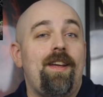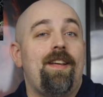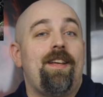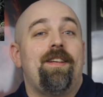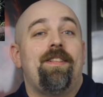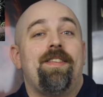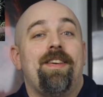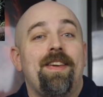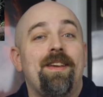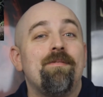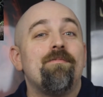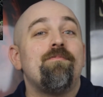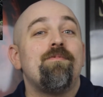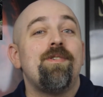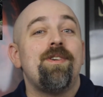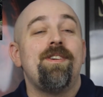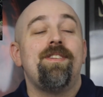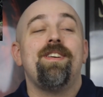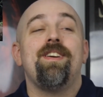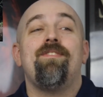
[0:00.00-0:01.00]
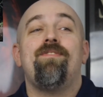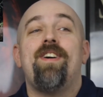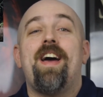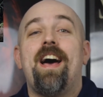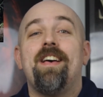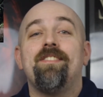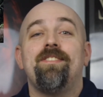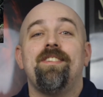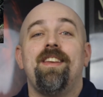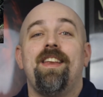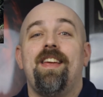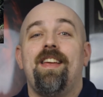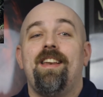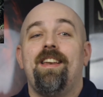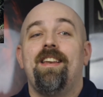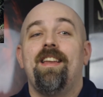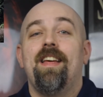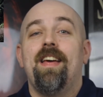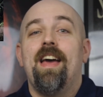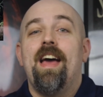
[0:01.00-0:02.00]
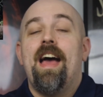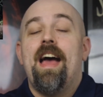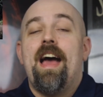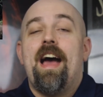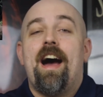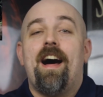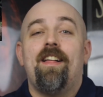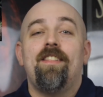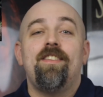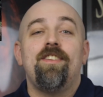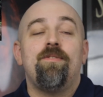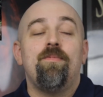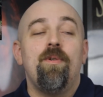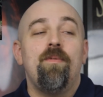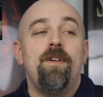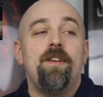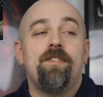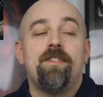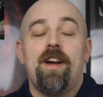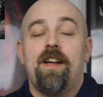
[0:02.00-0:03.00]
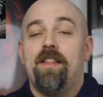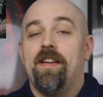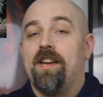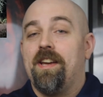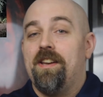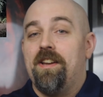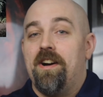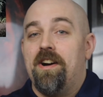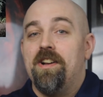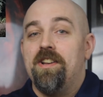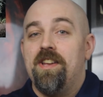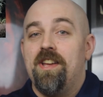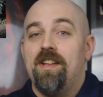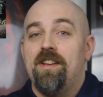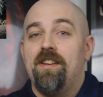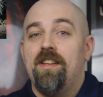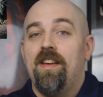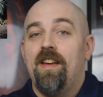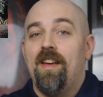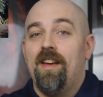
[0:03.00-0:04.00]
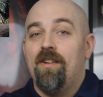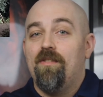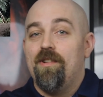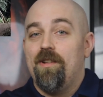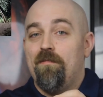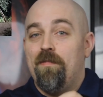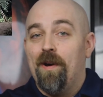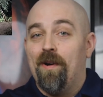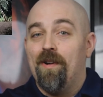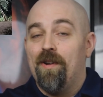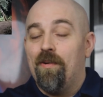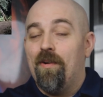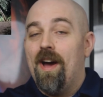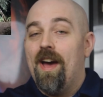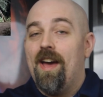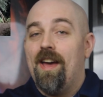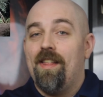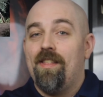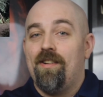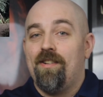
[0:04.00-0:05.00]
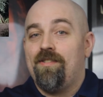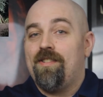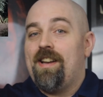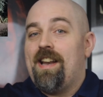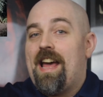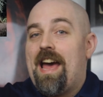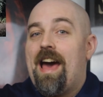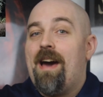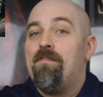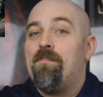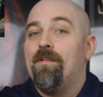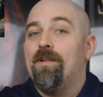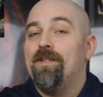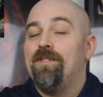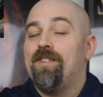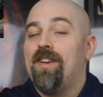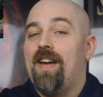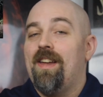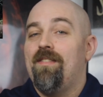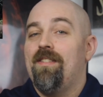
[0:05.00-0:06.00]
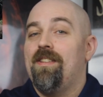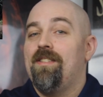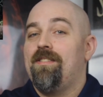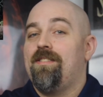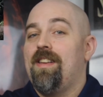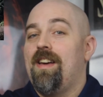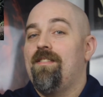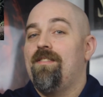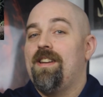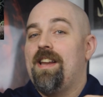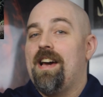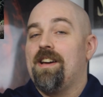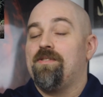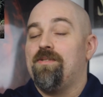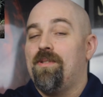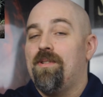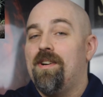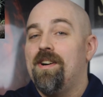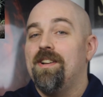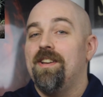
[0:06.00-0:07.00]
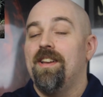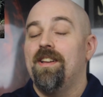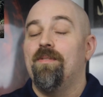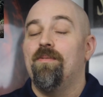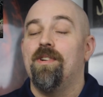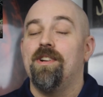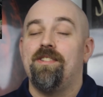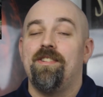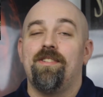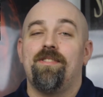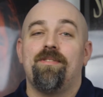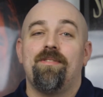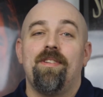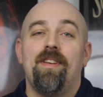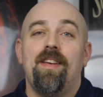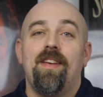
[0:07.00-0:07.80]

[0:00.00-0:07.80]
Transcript: really really fascinating how this movie is kind of like an onion when you peel it away there's an apple inside of it instead of an actual onion which is